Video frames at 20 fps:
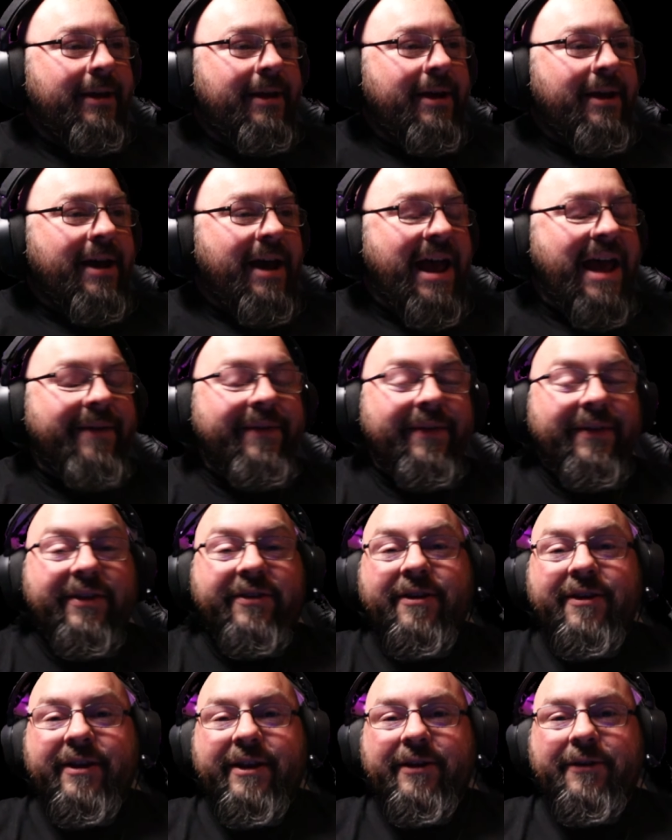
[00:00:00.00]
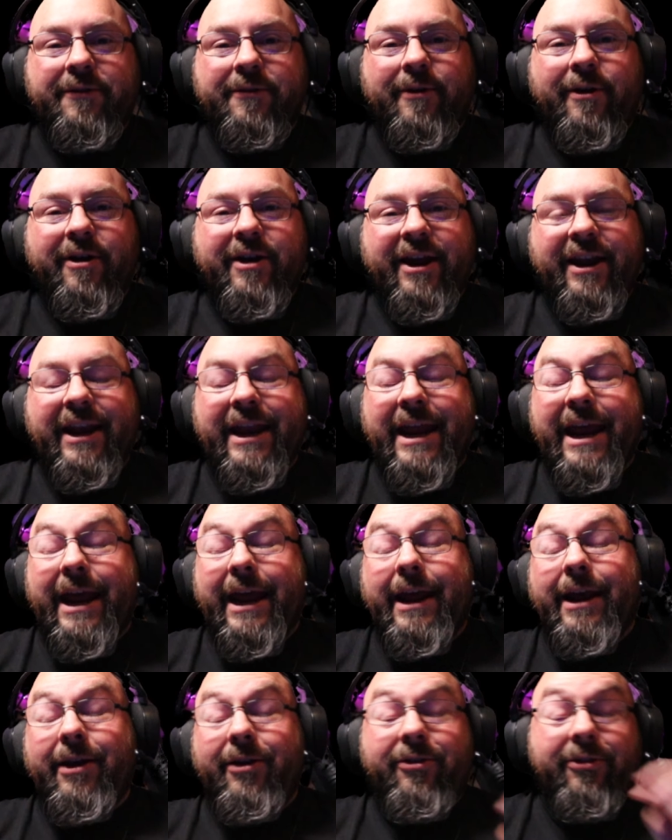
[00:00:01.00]
I haven't listened to this song in
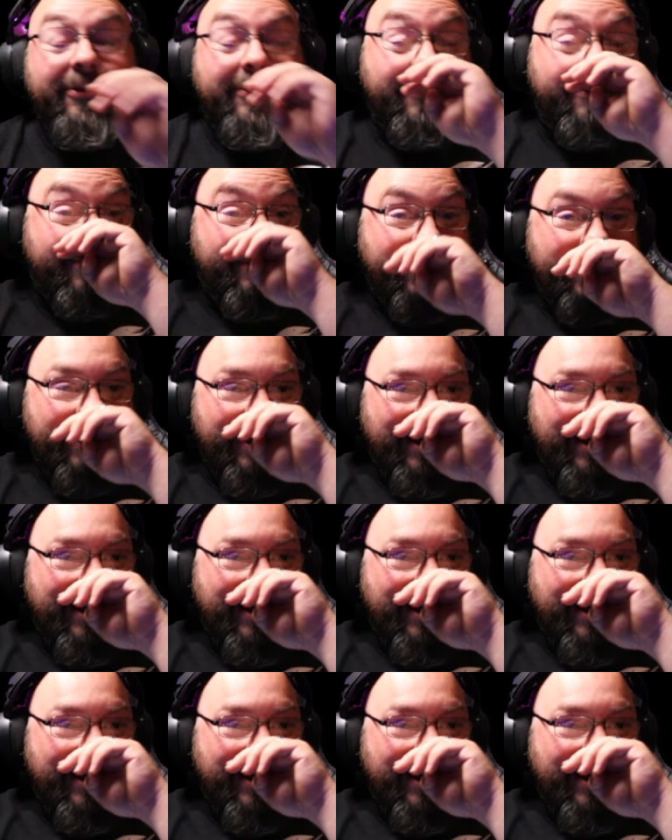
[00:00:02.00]
ages.